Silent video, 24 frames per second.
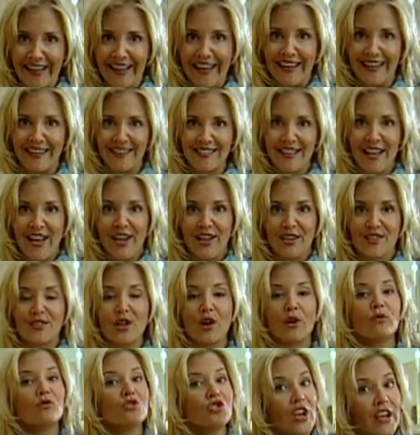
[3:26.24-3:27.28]
leaks,
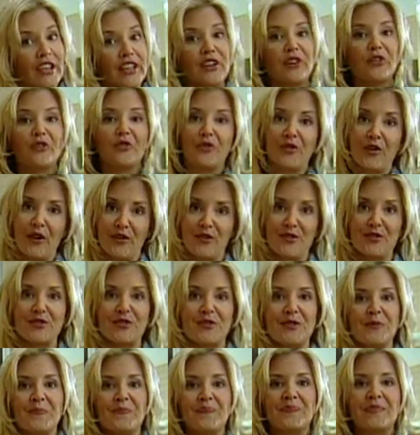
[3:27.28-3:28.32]
so check here first.